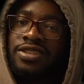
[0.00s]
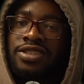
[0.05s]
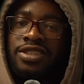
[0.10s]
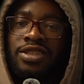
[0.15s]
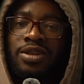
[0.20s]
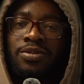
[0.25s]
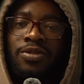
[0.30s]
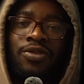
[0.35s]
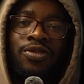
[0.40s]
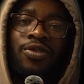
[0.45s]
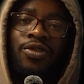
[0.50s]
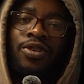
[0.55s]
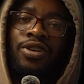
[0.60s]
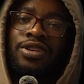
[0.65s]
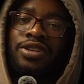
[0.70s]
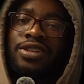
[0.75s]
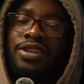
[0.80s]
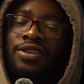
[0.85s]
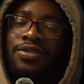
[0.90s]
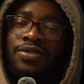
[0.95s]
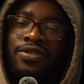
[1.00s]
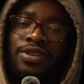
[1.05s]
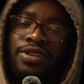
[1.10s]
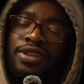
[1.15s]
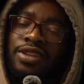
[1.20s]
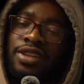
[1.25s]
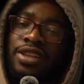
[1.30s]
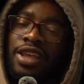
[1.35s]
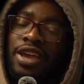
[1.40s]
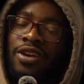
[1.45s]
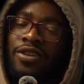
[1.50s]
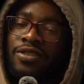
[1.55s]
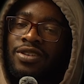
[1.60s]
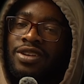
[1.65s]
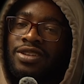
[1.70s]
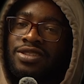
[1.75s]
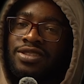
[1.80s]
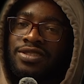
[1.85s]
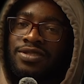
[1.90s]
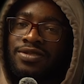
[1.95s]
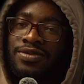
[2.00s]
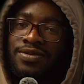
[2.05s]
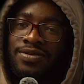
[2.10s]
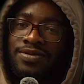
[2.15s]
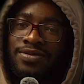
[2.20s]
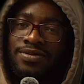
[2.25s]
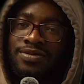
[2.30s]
seen it before in different areas of